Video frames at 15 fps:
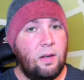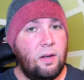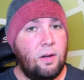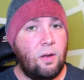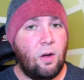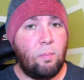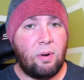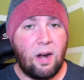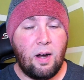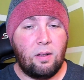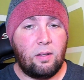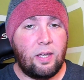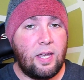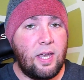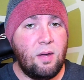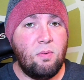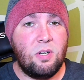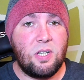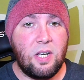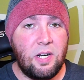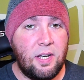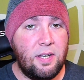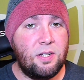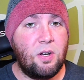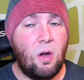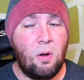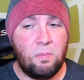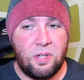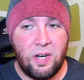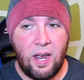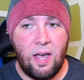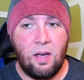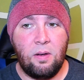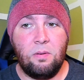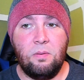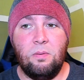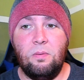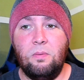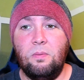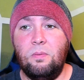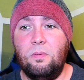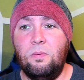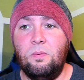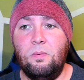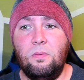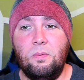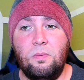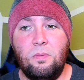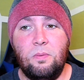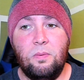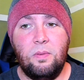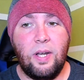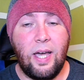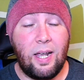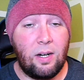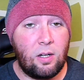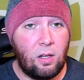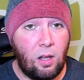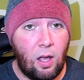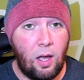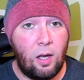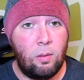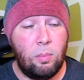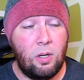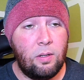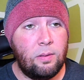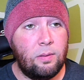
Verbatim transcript: You know, apparently he was in his hometown at a club,